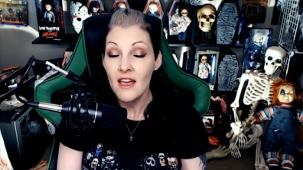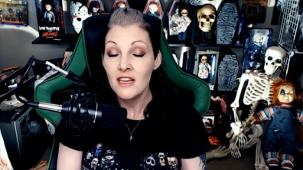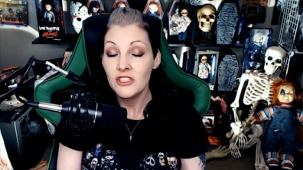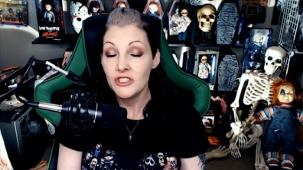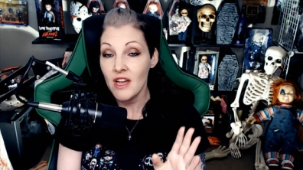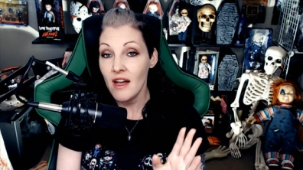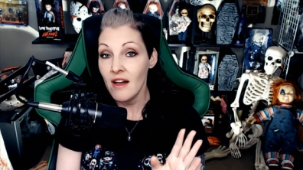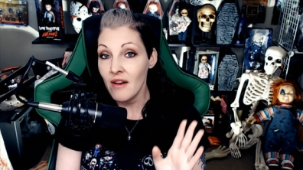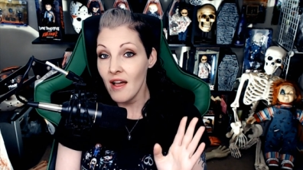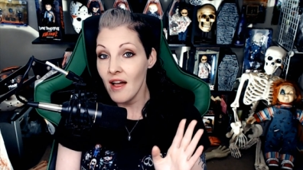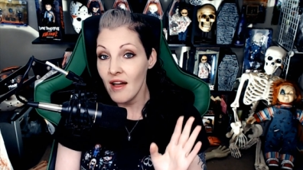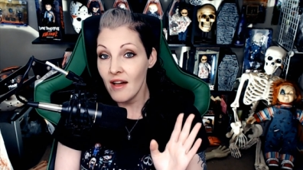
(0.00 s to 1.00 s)
Shout
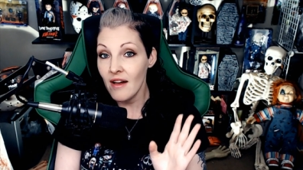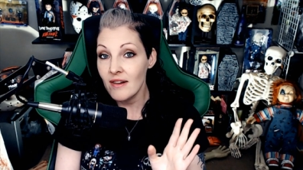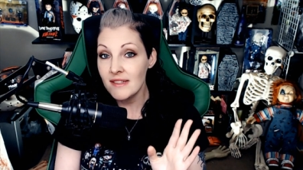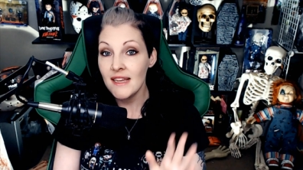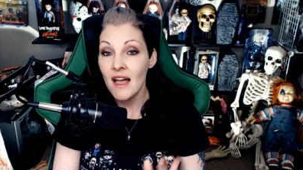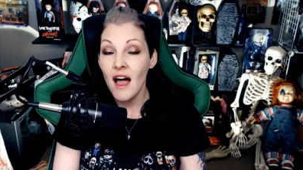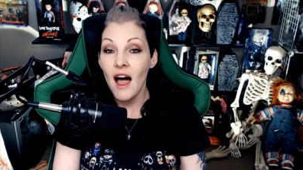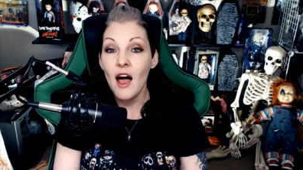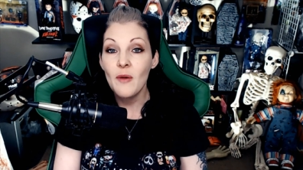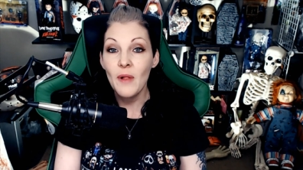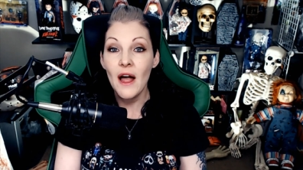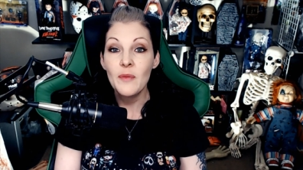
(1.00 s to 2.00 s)
out! Uh,
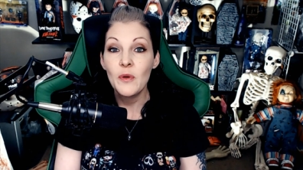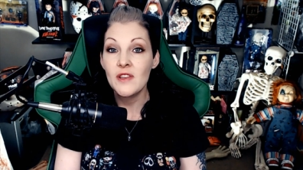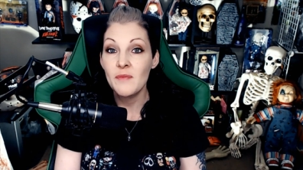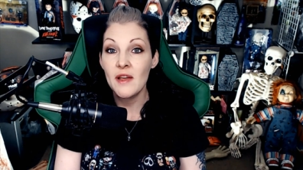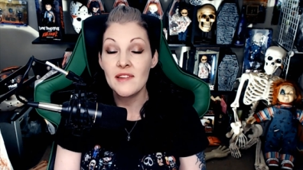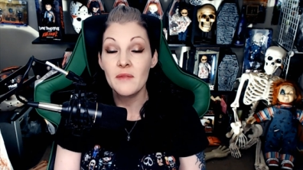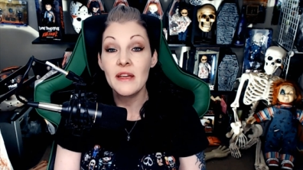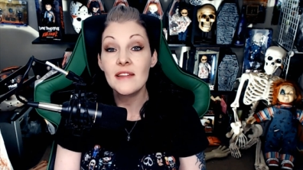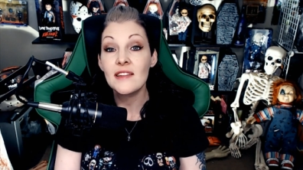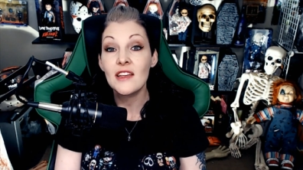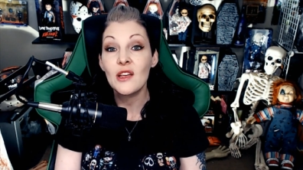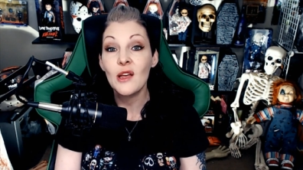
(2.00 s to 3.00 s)
Platypus makes
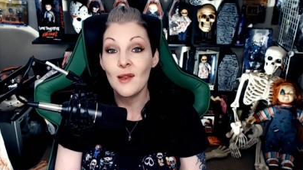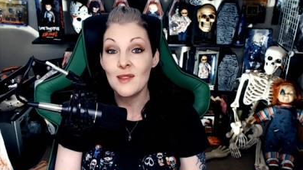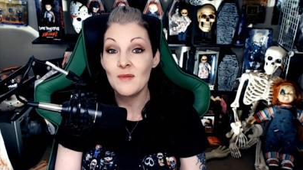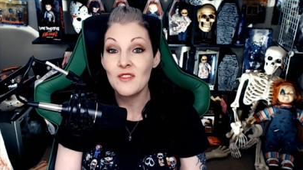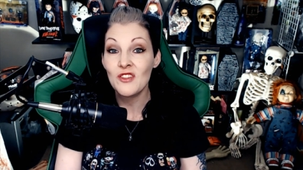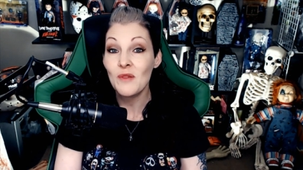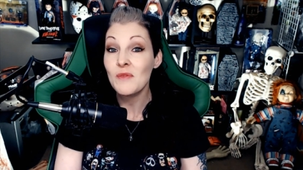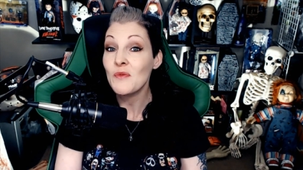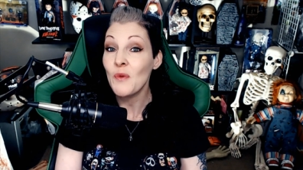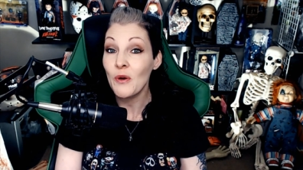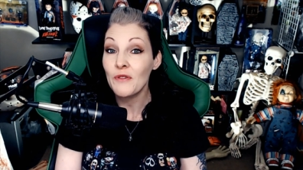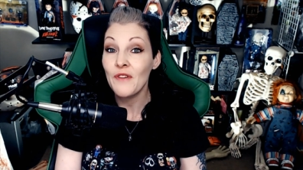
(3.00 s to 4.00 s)
amazing custom scripts
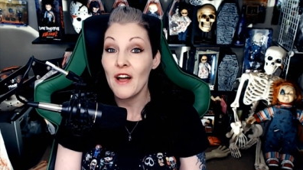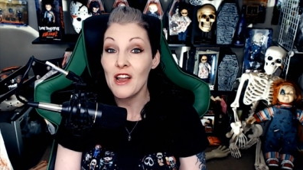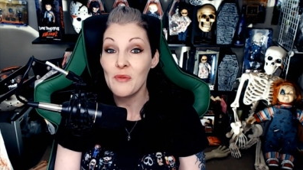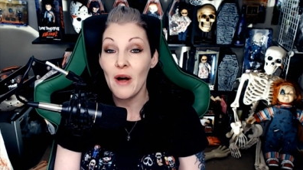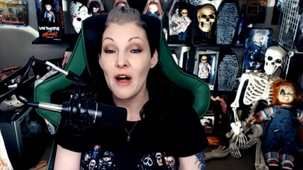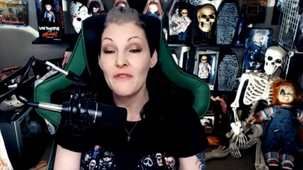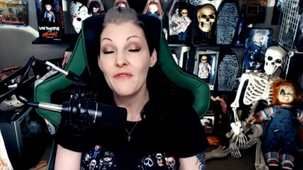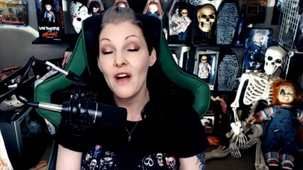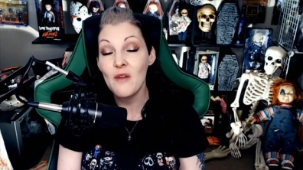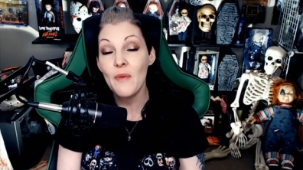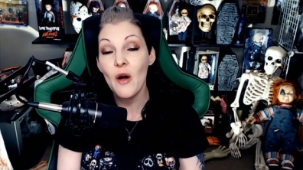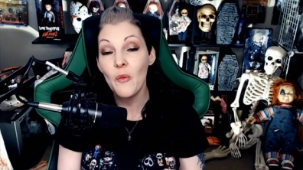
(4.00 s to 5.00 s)
for Firebot.
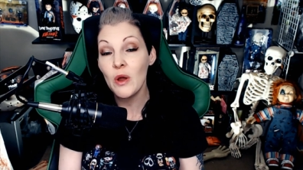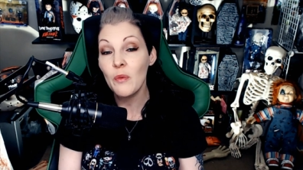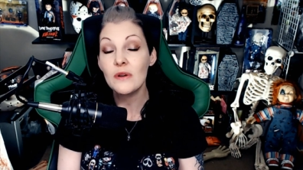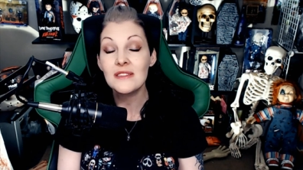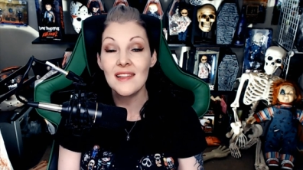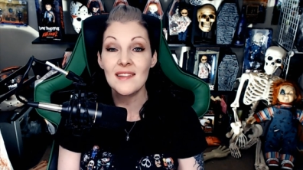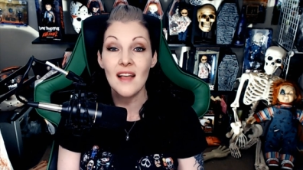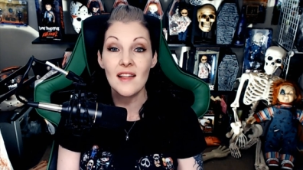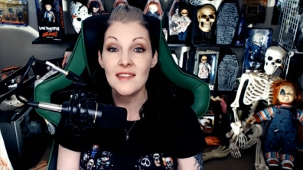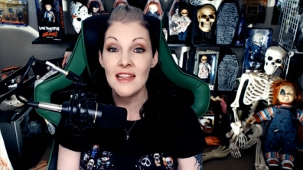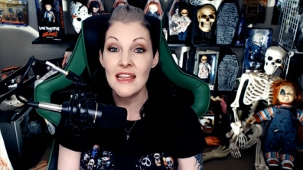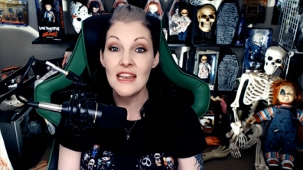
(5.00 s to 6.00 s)
Firebot we will discuss
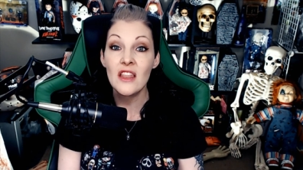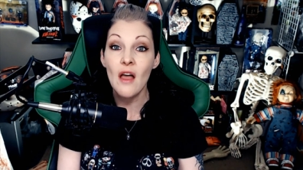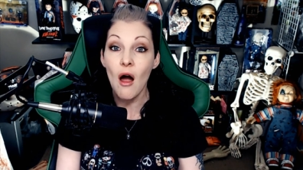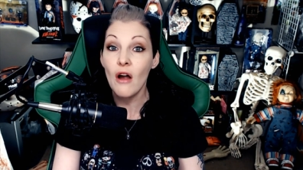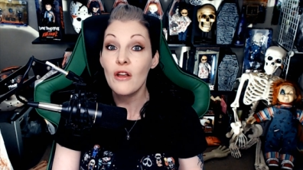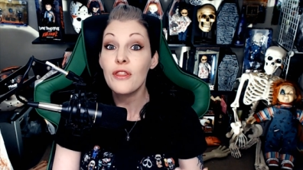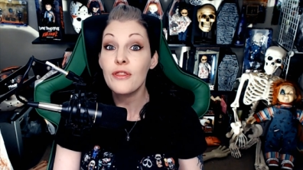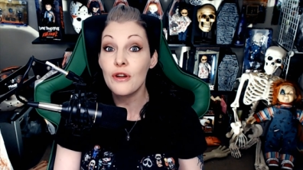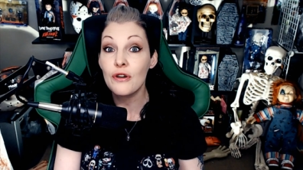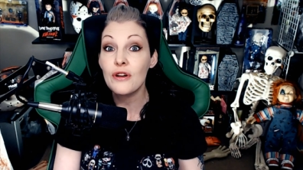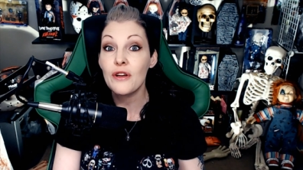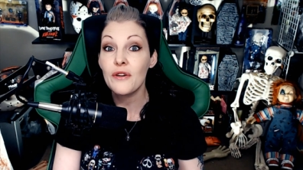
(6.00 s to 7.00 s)
in our
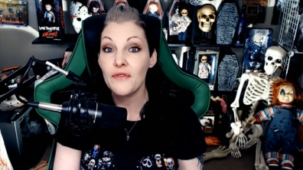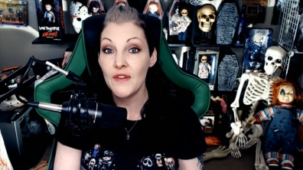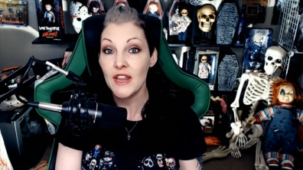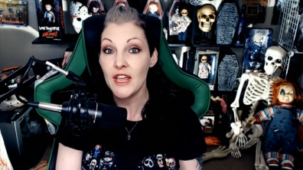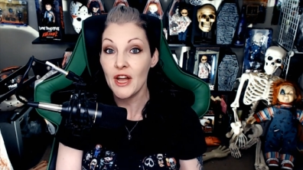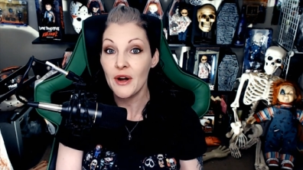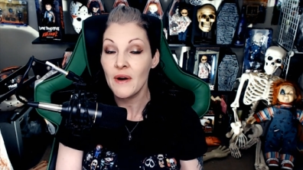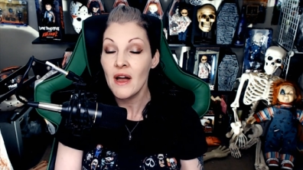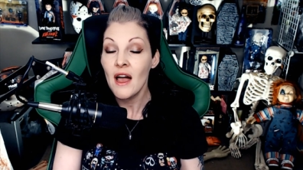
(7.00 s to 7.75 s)
third video.